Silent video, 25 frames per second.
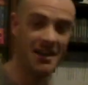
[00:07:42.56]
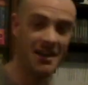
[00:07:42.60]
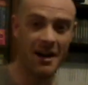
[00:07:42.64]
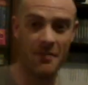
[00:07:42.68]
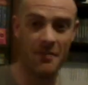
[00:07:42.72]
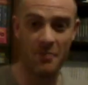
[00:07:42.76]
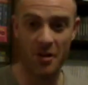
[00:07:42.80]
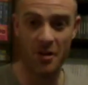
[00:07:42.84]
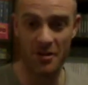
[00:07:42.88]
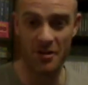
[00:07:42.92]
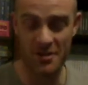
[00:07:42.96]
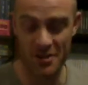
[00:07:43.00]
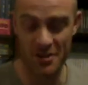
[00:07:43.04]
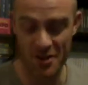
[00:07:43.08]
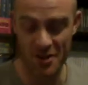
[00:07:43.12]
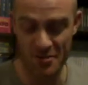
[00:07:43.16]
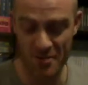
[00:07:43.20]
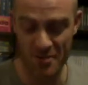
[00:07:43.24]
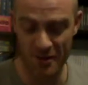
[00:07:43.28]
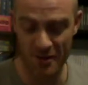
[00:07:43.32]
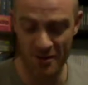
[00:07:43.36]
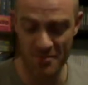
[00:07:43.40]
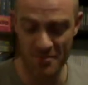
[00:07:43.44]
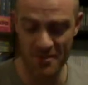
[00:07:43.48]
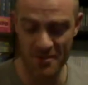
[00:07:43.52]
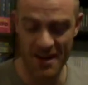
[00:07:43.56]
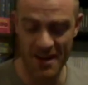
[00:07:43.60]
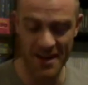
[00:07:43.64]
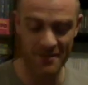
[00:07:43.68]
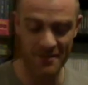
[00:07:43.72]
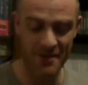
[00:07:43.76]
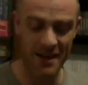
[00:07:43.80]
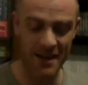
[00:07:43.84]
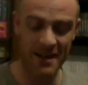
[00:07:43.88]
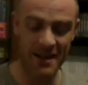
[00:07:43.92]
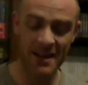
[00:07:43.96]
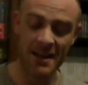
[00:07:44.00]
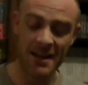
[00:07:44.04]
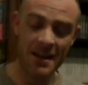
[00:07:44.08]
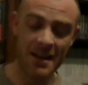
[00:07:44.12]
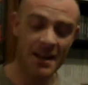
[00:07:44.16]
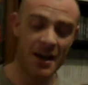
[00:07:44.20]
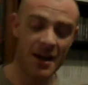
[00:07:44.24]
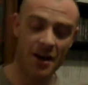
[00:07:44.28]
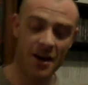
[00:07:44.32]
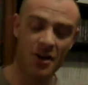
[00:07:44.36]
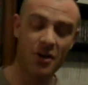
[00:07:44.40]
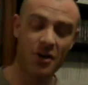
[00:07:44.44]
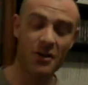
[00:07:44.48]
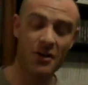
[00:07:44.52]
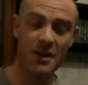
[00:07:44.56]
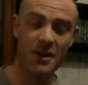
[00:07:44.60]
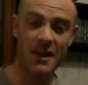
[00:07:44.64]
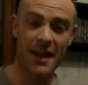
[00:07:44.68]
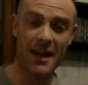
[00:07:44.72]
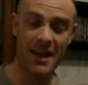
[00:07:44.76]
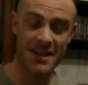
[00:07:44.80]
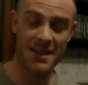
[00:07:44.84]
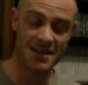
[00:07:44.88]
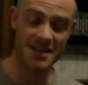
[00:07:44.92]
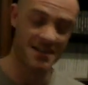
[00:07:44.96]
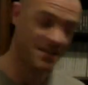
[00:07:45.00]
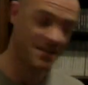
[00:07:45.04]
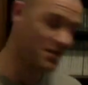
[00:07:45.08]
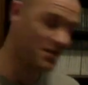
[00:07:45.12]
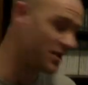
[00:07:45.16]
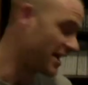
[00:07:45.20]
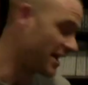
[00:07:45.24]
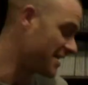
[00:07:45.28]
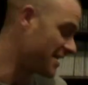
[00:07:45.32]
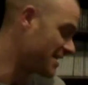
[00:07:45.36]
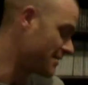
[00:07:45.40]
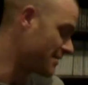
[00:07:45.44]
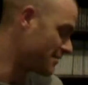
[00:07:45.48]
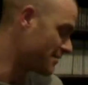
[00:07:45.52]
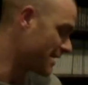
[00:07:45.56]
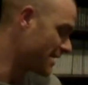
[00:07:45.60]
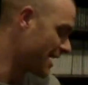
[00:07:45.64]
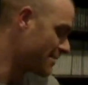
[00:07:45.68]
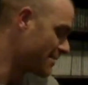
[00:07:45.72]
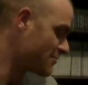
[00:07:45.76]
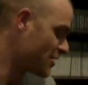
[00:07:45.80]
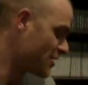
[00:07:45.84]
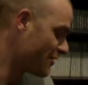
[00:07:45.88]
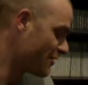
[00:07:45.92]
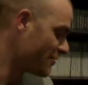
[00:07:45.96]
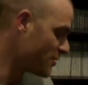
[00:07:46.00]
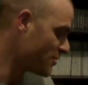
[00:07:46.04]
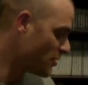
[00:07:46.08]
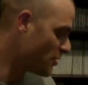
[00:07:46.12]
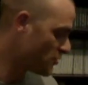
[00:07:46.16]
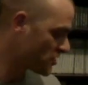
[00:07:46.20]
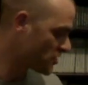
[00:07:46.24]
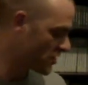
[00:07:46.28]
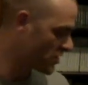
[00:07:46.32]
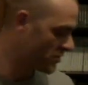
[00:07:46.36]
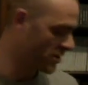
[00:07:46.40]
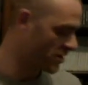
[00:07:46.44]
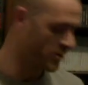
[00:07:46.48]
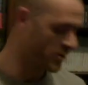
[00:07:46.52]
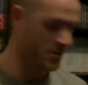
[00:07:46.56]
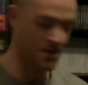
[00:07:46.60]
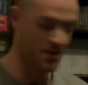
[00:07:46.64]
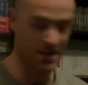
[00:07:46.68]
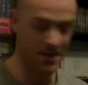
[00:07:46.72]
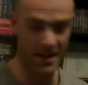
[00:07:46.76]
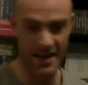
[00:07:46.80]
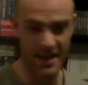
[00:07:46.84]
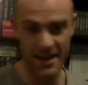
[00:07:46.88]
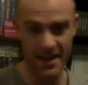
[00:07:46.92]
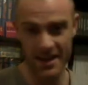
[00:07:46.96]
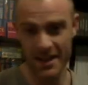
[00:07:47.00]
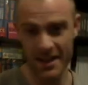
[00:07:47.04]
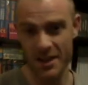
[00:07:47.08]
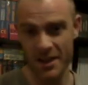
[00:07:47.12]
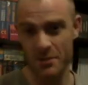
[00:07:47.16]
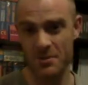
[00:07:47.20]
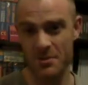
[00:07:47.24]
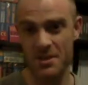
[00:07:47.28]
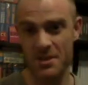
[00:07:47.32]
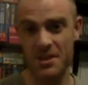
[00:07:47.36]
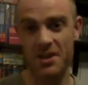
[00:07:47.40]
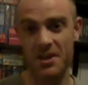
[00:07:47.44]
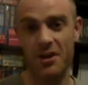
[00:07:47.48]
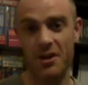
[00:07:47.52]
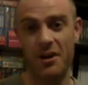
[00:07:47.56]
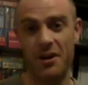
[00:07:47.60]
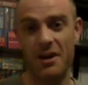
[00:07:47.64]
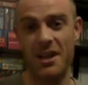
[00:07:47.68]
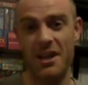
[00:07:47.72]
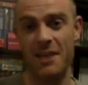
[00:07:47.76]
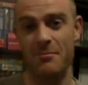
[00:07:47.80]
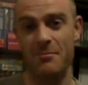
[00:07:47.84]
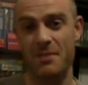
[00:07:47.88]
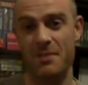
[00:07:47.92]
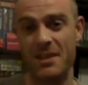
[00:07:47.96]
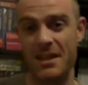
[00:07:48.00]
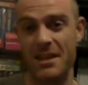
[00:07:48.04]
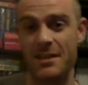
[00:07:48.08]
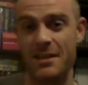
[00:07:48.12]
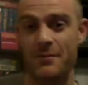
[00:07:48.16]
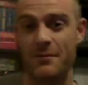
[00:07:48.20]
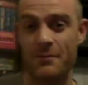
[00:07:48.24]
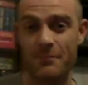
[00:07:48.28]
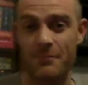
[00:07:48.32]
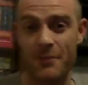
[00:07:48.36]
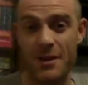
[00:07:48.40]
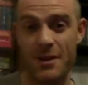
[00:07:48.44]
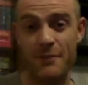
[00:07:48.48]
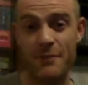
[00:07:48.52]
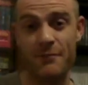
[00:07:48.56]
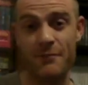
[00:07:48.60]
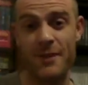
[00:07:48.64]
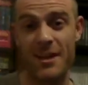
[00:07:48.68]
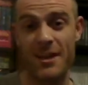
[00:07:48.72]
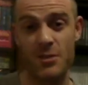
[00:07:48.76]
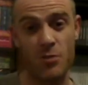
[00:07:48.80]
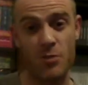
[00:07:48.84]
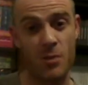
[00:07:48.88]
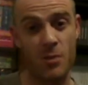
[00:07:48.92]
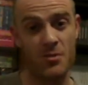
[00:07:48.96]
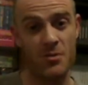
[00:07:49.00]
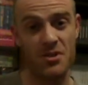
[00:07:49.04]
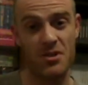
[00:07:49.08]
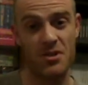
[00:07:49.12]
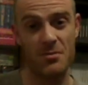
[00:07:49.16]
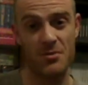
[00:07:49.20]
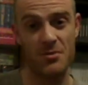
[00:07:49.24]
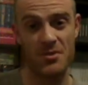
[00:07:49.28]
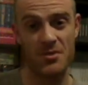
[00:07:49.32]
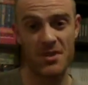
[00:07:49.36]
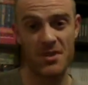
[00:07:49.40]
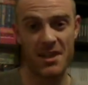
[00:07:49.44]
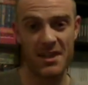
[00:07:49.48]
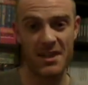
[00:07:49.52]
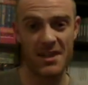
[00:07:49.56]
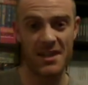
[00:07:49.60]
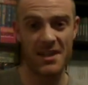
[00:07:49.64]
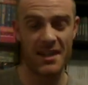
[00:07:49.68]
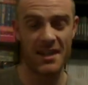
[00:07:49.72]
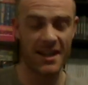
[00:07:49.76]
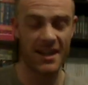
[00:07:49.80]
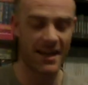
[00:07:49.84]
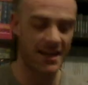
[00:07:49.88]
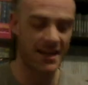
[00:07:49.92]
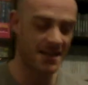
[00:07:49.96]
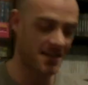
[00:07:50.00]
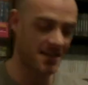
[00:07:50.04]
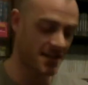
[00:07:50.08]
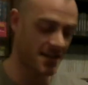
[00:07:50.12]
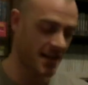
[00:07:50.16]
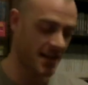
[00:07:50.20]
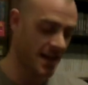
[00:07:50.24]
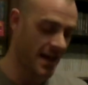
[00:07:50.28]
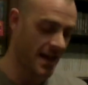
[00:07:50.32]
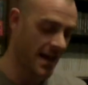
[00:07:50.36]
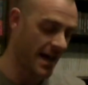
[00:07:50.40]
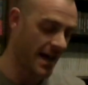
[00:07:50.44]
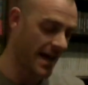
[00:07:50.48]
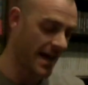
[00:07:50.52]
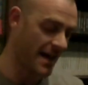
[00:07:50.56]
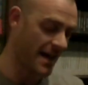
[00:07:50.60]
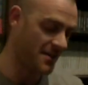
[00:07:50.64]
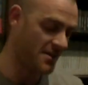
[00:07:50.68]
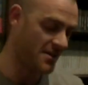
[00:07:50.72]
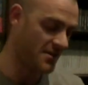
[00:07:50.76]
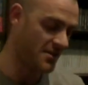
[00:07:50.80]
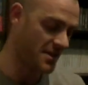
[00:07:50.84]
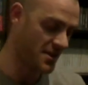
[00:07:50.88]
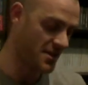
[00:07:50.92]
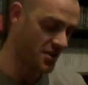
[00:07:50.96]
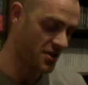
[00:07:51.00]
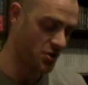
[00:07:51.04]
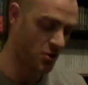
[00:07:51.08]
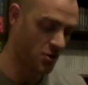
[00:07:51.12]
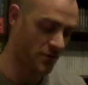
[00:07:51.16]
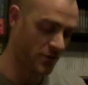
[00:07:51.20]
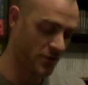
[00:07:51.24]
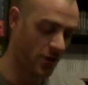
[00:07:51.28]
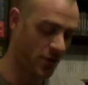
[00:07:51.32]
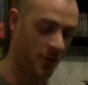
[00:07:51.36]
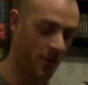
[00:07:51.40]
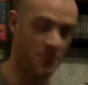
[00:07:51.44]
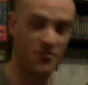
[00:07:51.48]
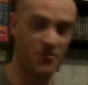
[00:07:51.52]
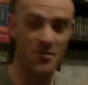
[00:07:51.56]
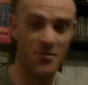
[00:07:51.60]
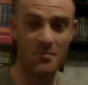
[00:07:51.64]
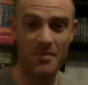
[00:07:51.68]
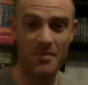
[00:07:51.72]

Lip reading: I'm not too bothered. But anyway, I got the cases and changed them games over. Also, while I was there was a guy, and he gave me these 3 things. One was a double CD case, and these 2 other items for